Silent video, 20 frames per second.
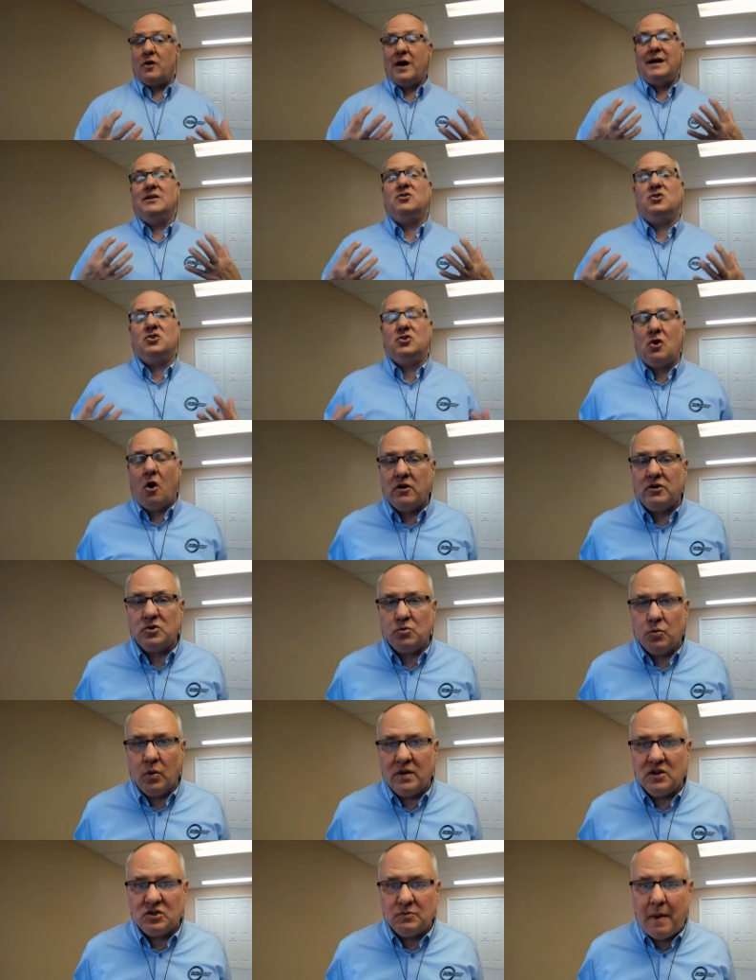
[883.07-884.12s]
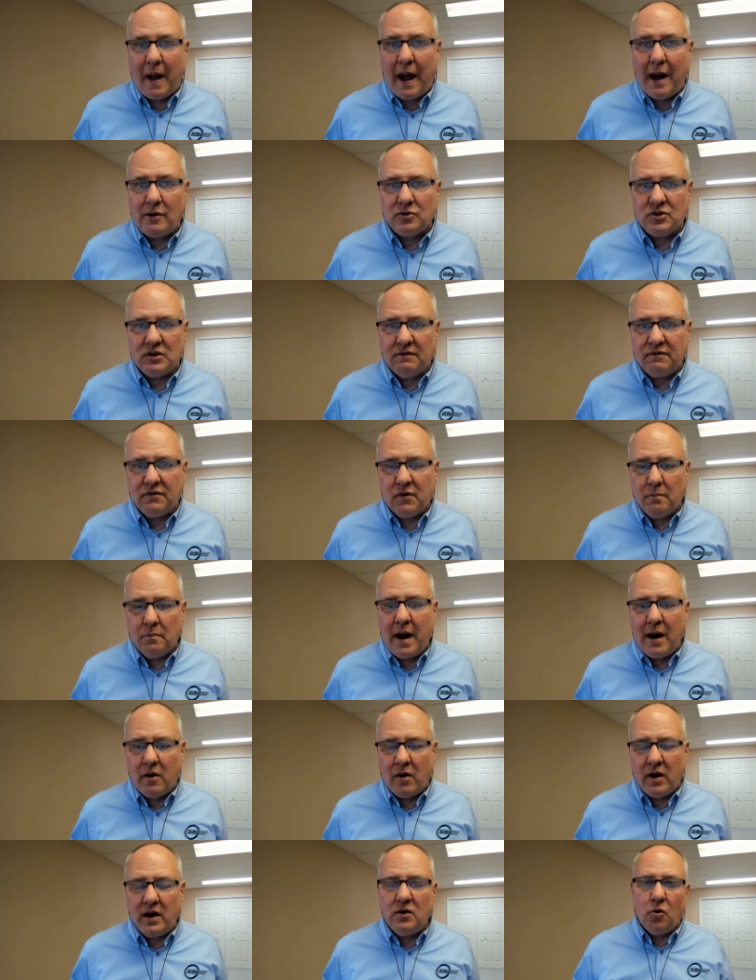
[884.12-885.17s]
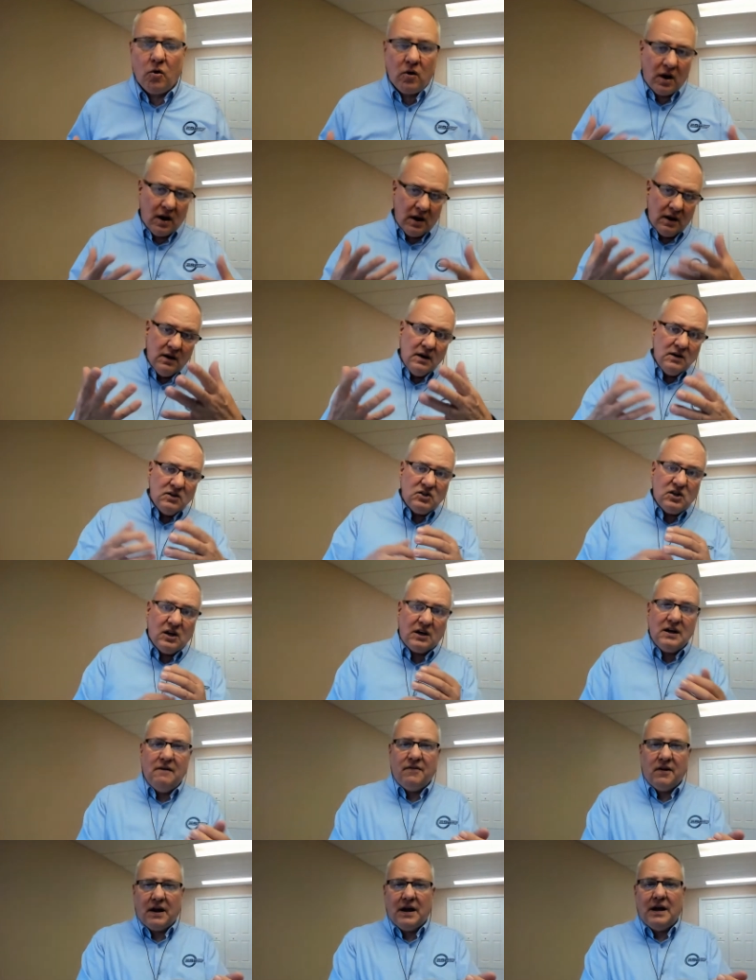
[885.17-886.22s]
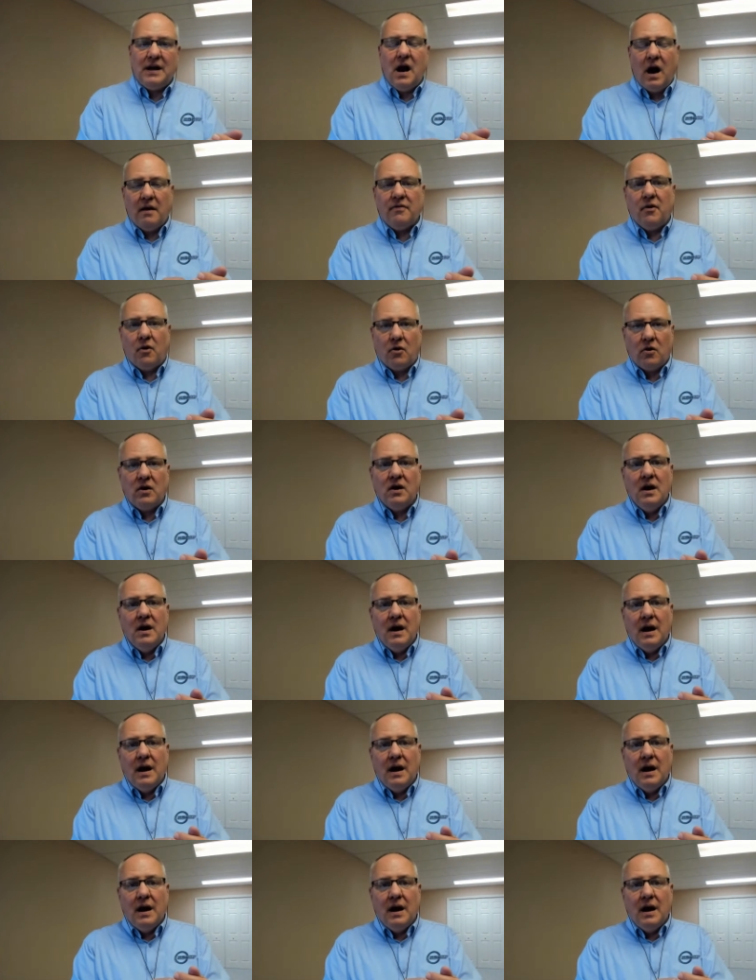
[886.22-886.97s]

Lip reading: and it starts with a spouse if they're married or a significant other,